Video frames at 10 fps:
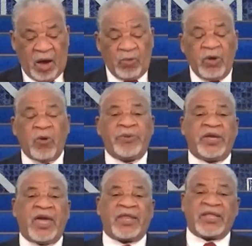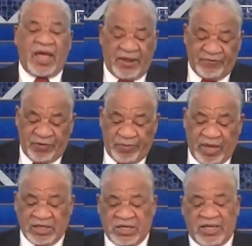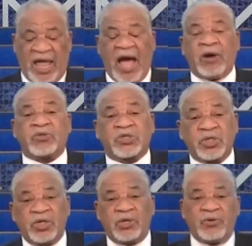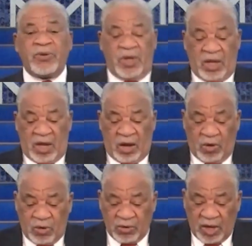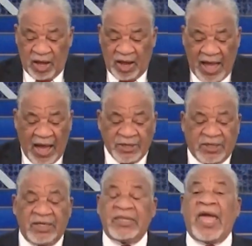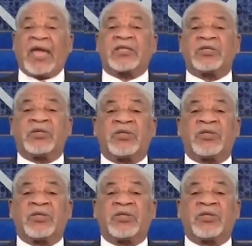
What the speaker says: We will be getting that information out to you on how to connect to